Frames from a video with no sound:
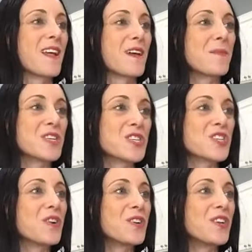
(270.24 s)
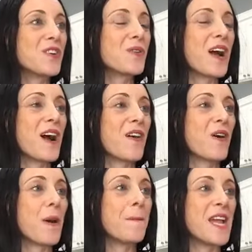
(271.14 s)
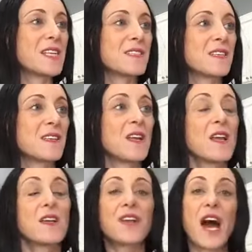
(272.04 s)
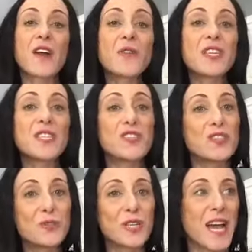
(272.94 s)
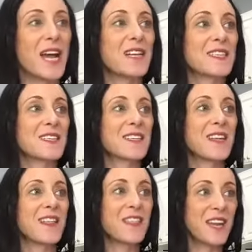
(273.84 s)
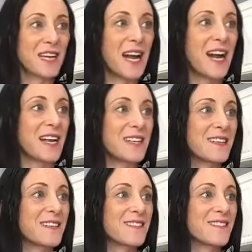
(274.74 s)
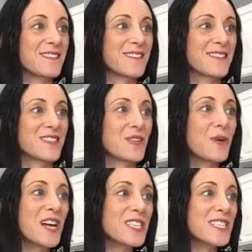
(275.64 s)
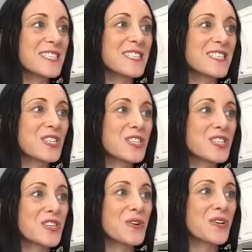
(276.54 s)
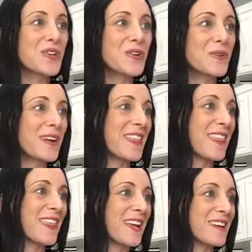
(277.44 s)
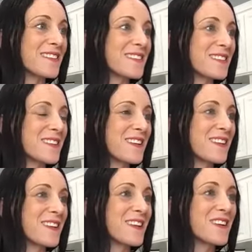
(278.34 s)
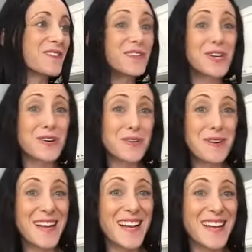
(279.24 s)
I'm gonna show you how amazing. Not only do you get the guide, so I just need to show you this. Quick.